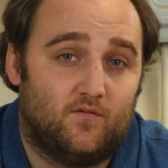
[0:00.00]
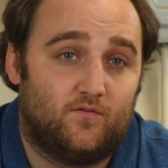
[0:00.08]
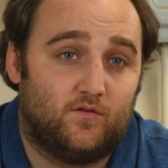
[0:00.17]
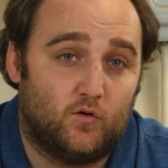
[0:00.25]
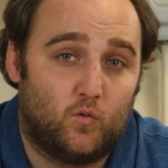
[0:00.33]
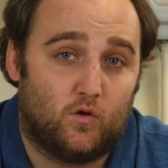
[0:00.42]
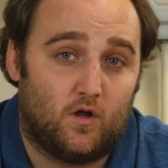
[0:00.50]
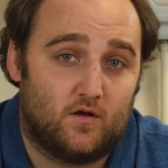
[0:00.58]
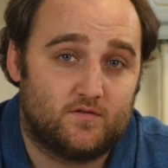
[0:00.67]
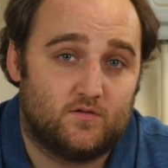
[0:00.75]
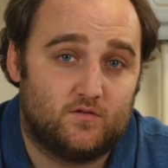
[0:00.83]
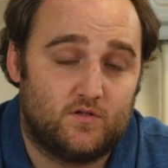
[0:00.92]
Fluke will
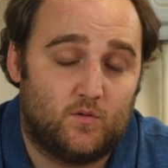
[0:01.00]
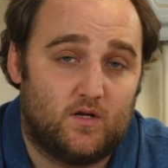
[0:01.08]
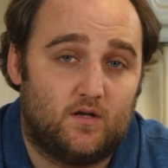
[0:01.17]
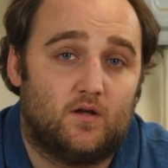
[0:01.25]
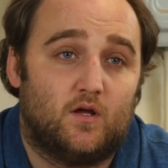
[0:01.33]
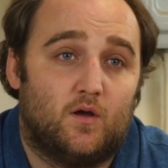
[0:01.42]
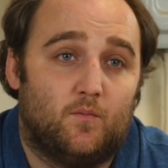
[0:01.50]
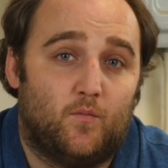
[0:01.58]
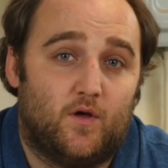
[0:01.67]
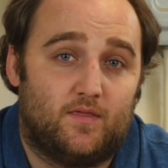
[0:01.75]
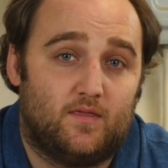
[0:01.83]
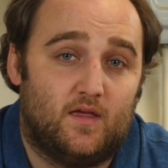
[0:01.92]
also do it, but